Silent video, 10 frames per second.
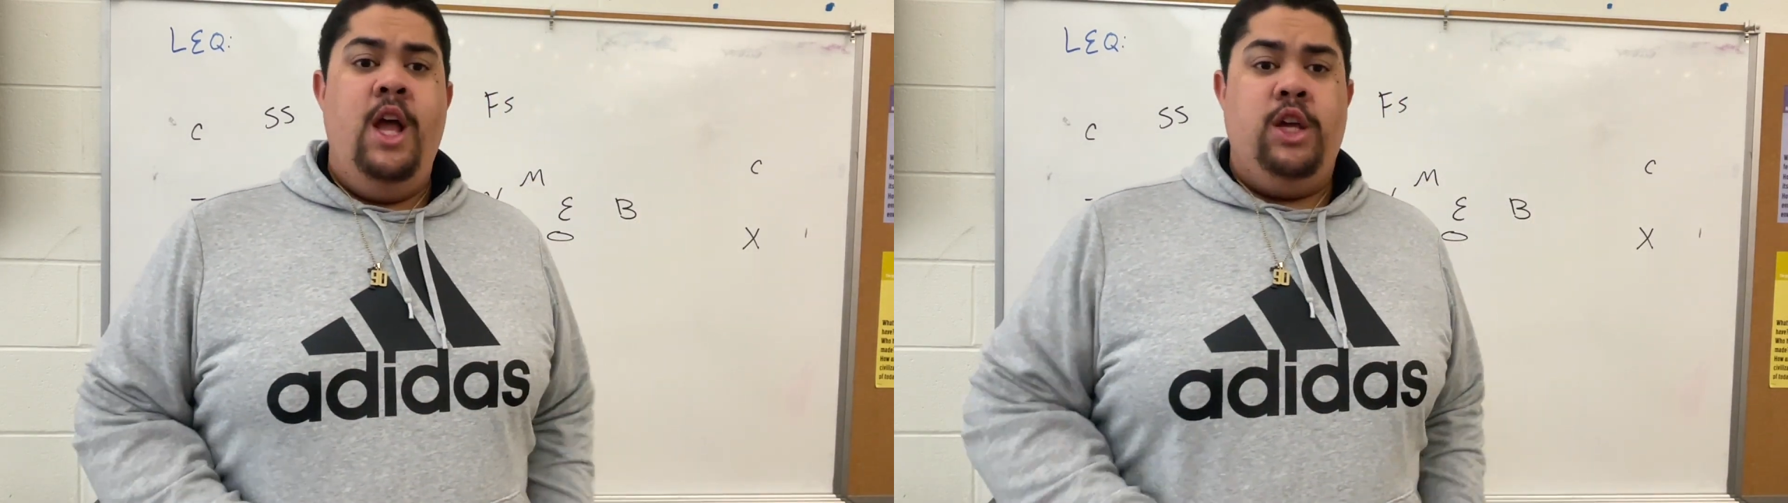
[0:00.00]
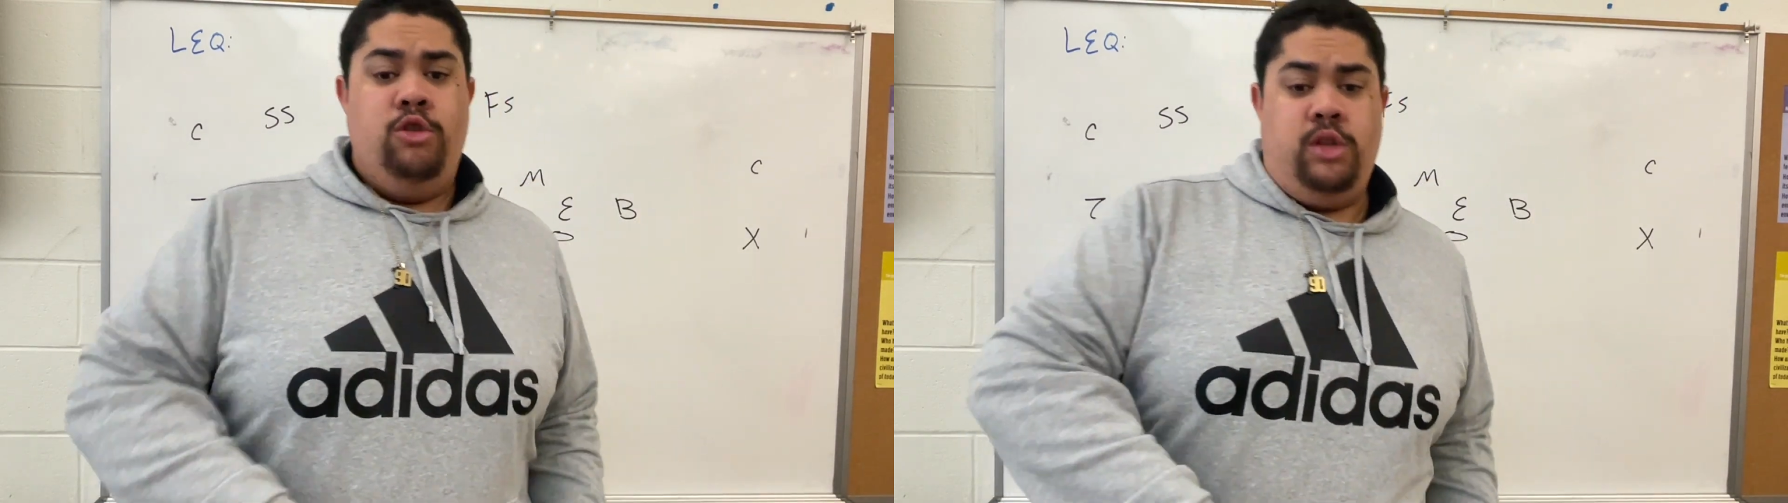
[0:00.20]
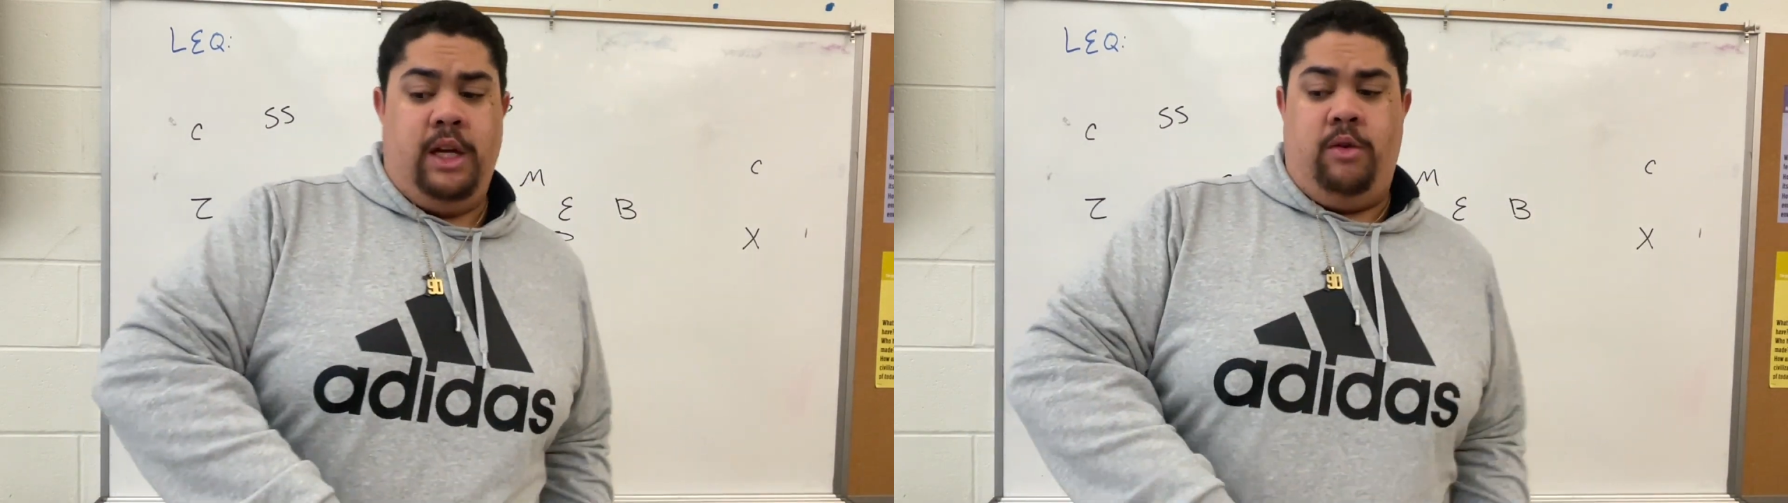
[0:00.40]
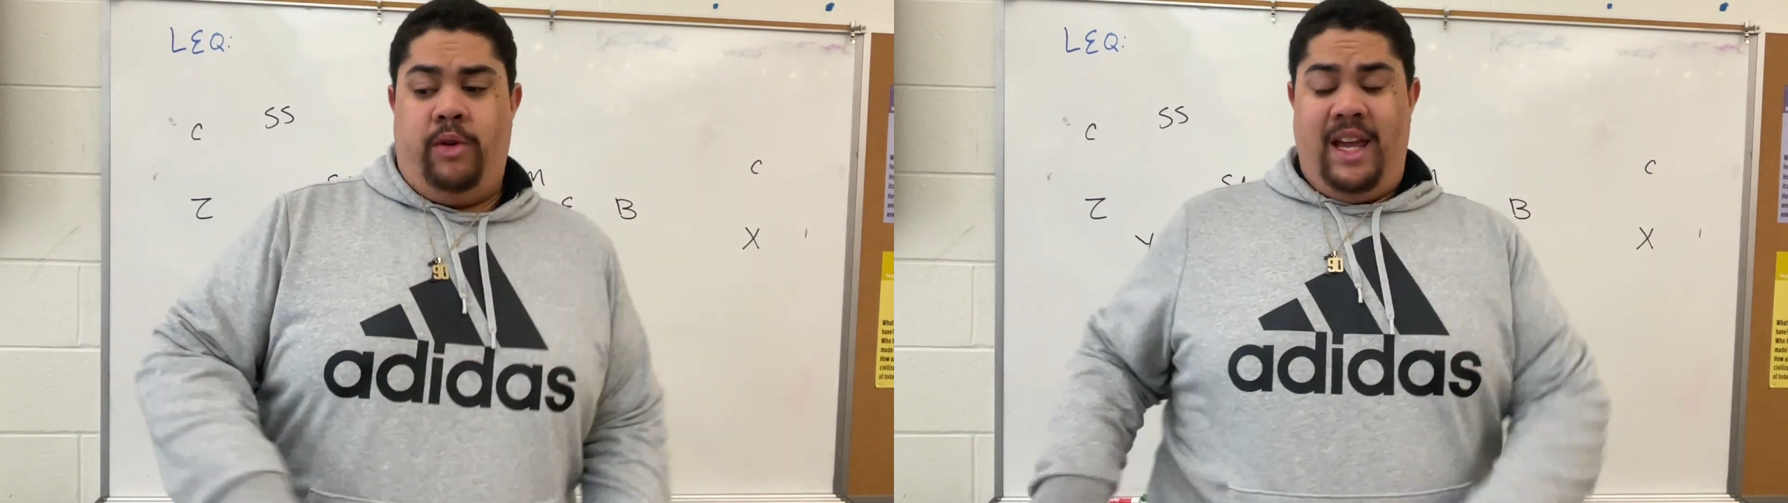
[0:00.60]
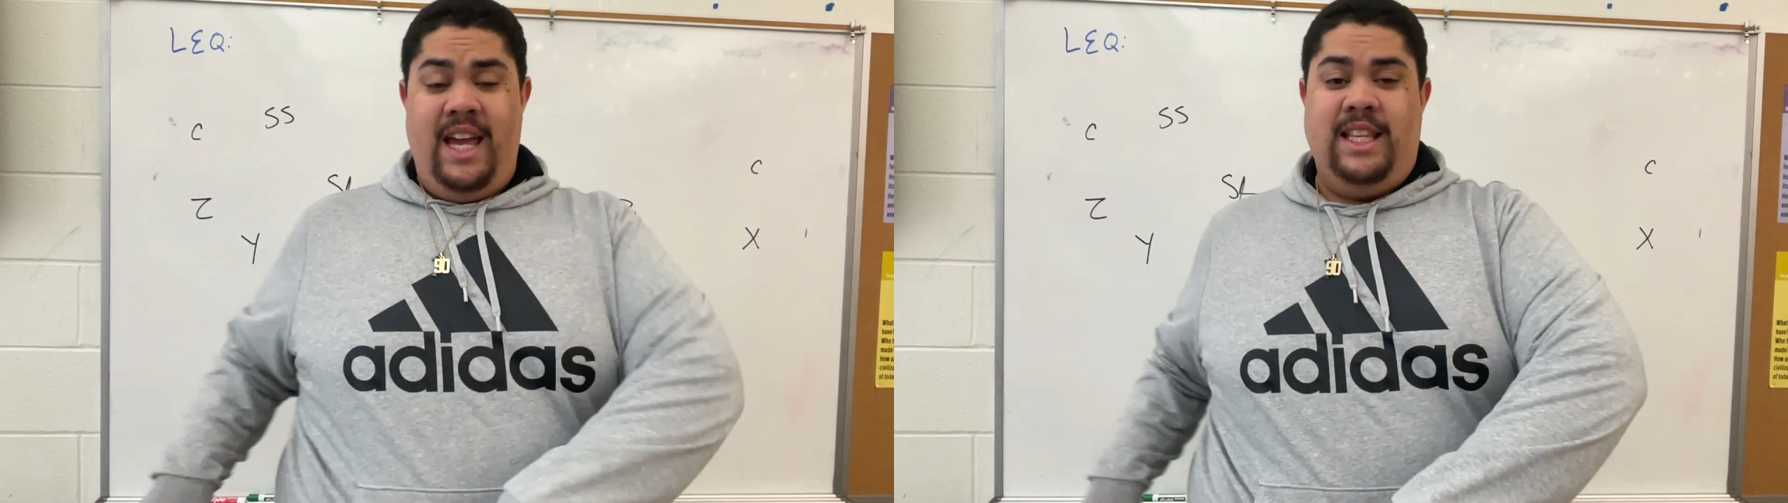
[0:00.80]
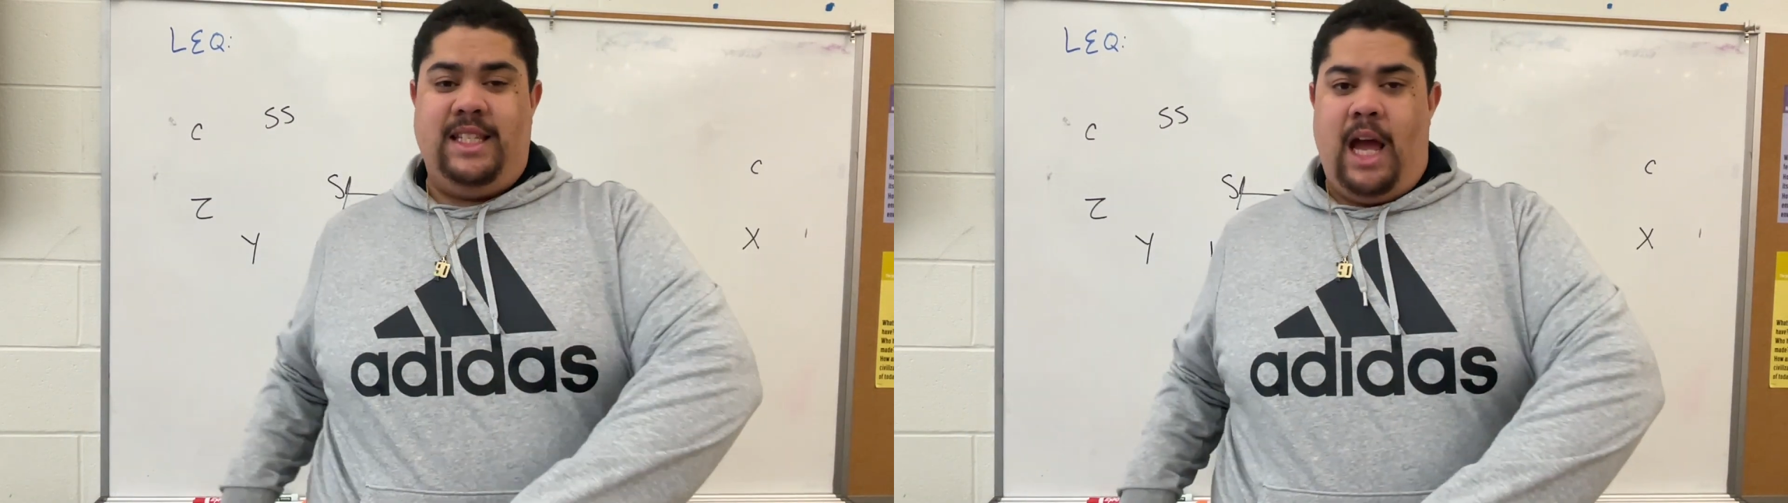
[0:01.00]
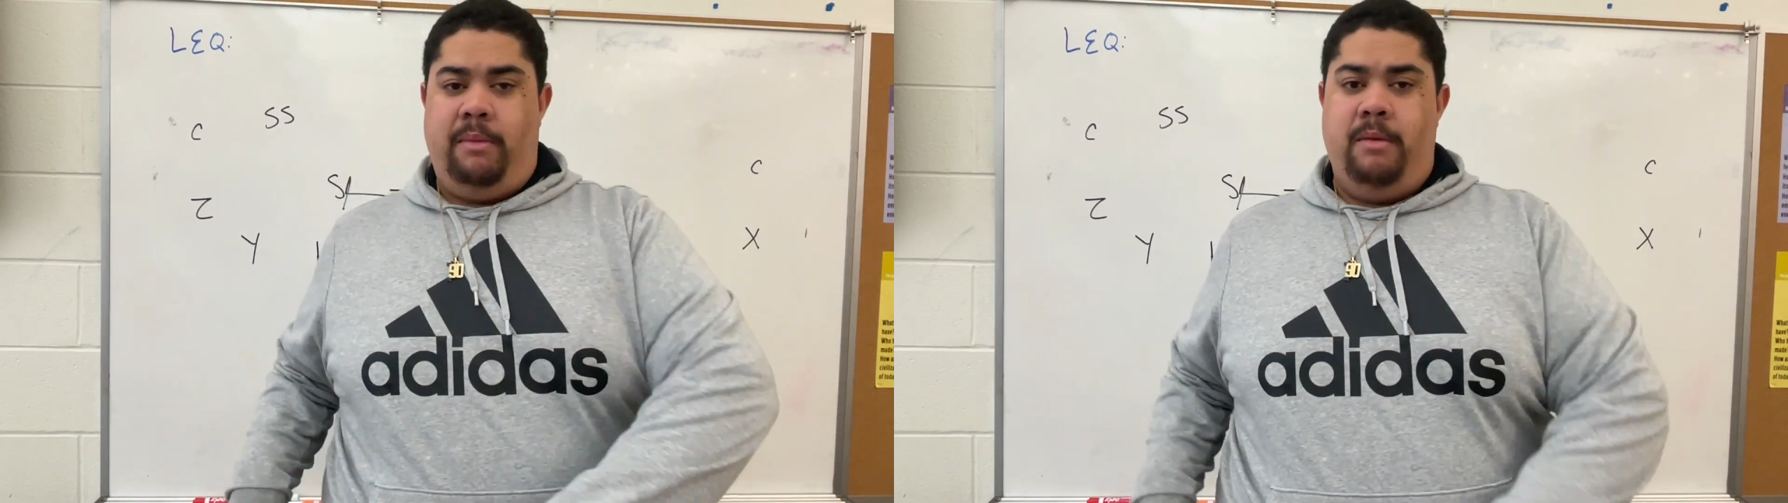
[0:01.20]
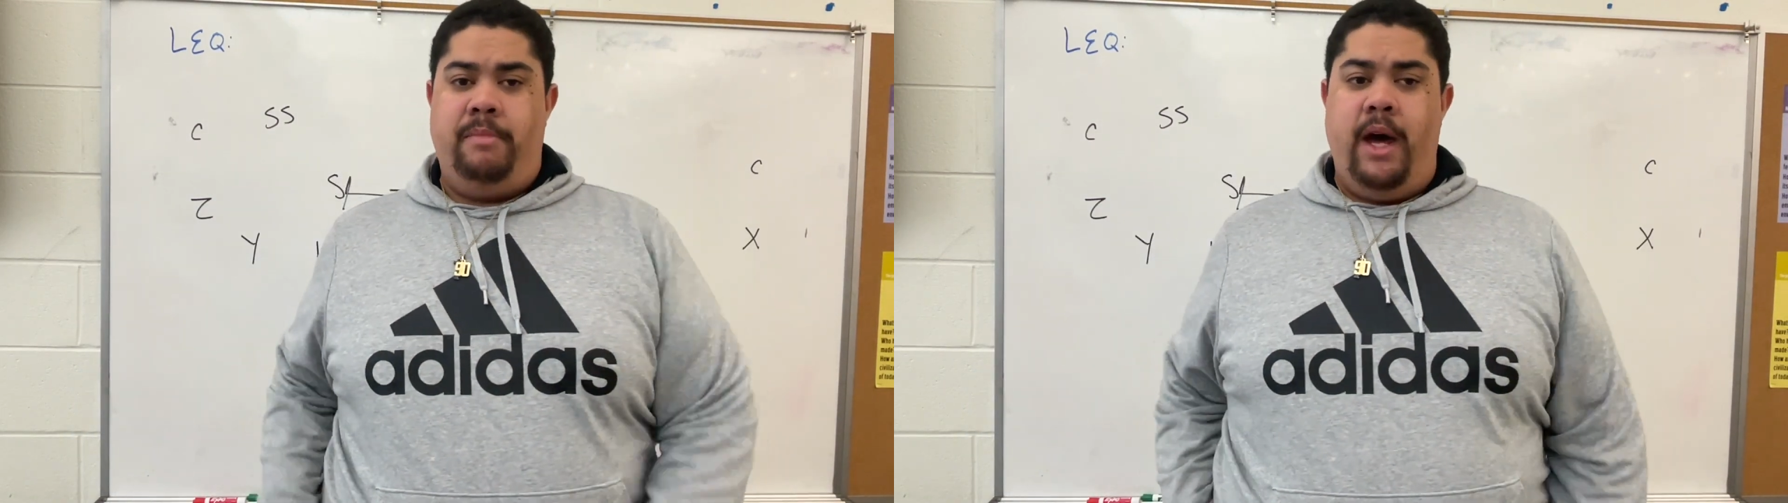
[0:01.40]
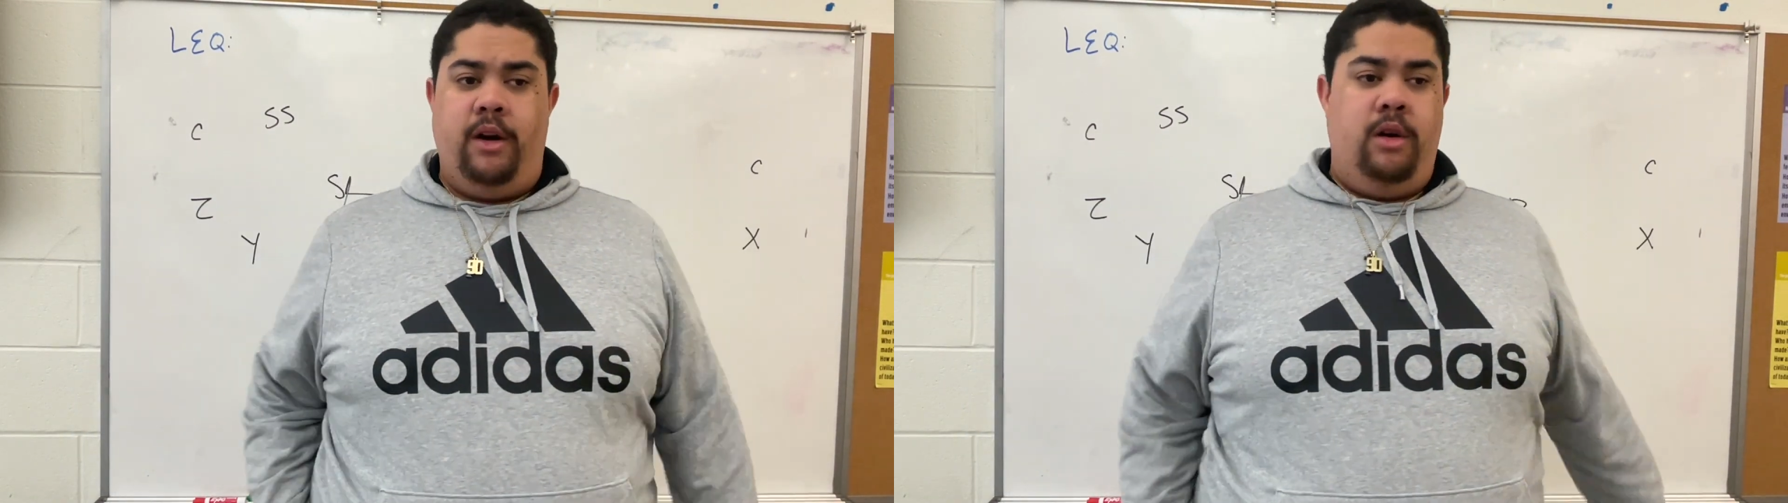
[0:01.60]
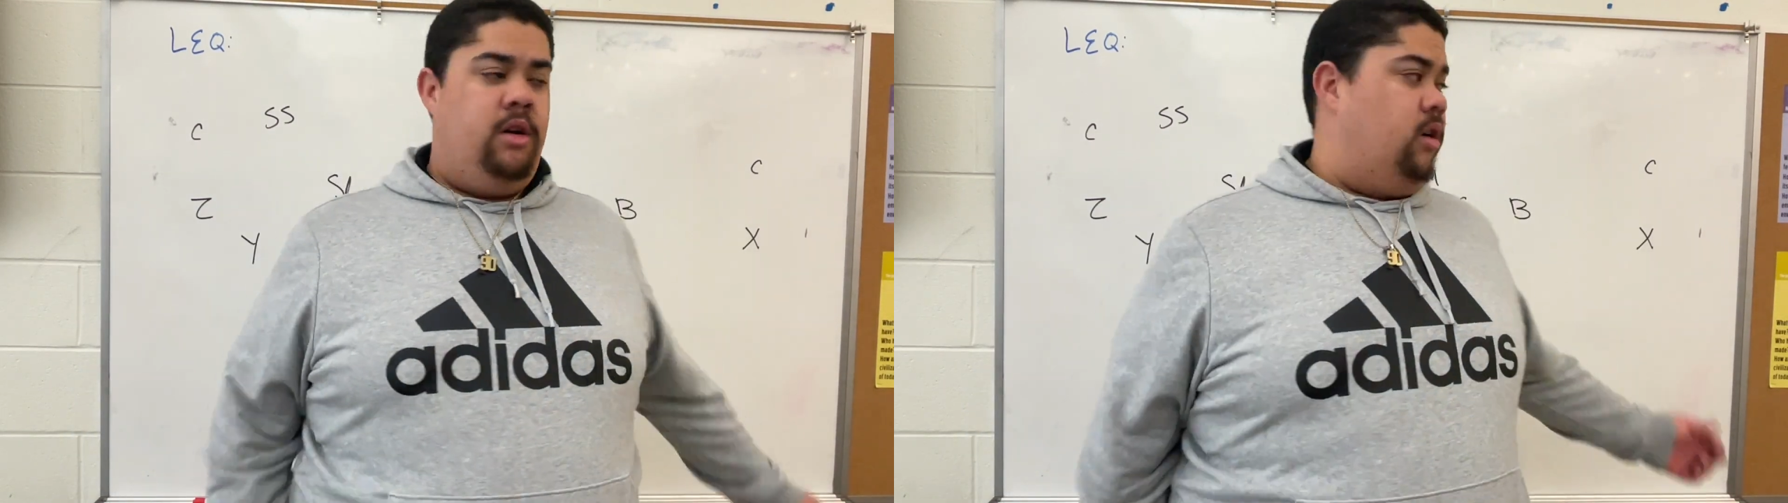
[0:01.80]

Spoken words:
Usually going inside be better